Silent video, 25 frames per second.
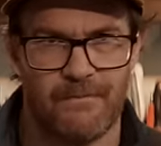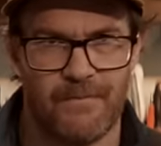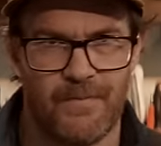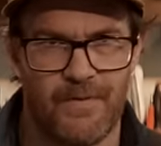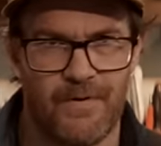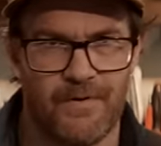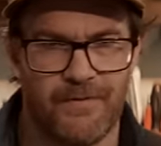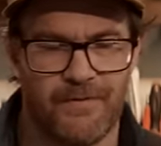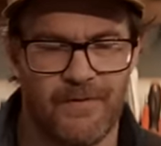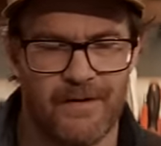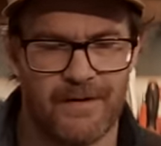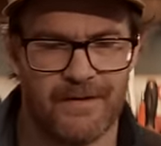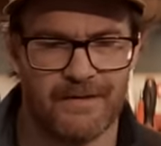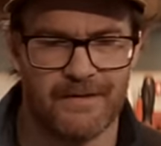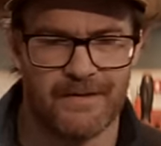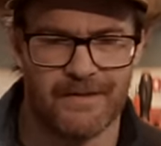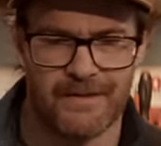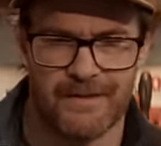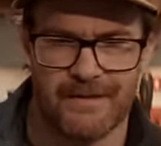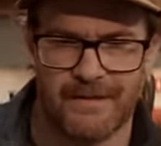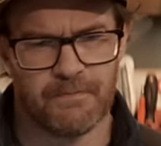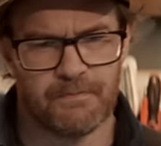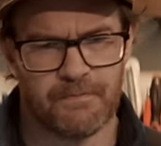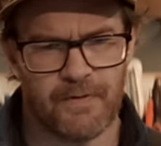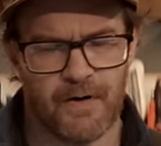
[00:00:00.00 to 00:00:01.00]
Perfect.
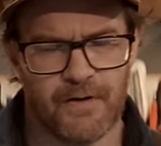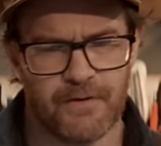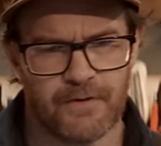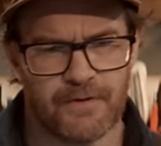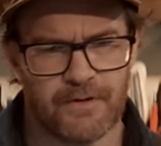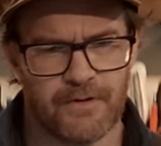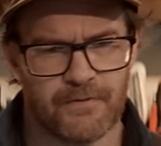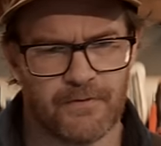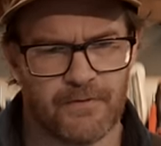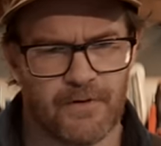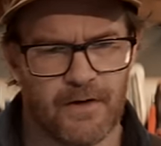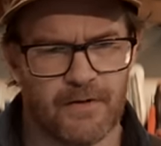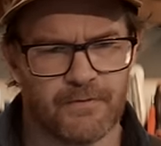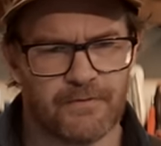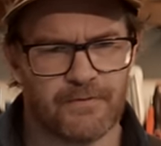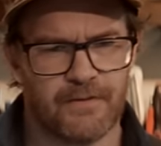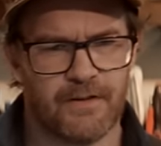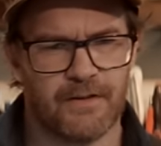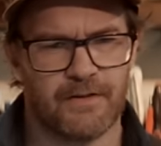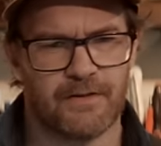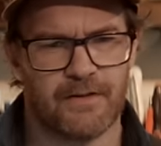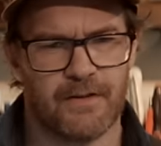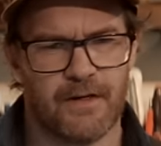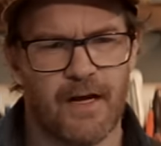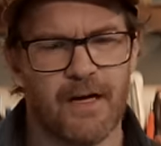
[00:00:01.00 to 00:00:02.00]
There's a bunch of
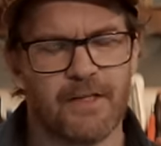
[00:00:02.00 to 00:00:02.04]
countries.